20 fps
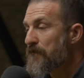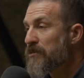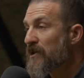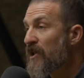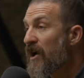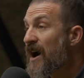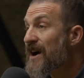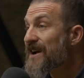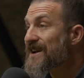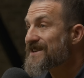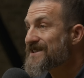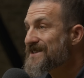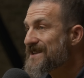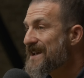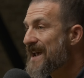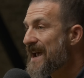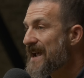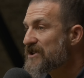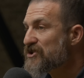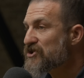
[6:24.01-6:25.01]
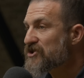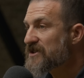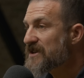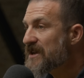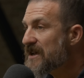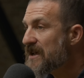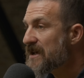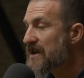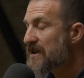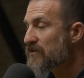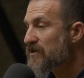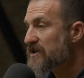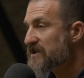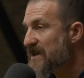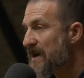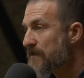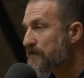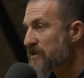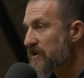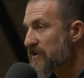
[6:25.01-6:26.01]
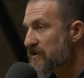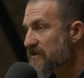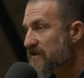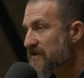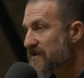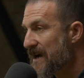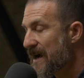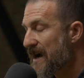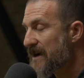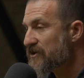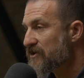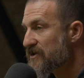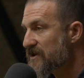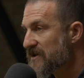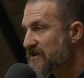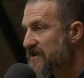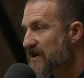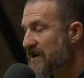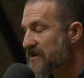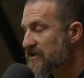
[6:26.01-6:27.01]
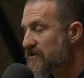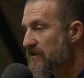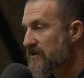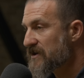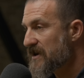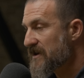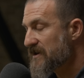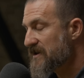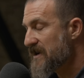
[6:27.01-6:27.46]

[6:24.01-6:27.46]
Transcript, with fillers: block D H T receptors, dihydrotestosterone.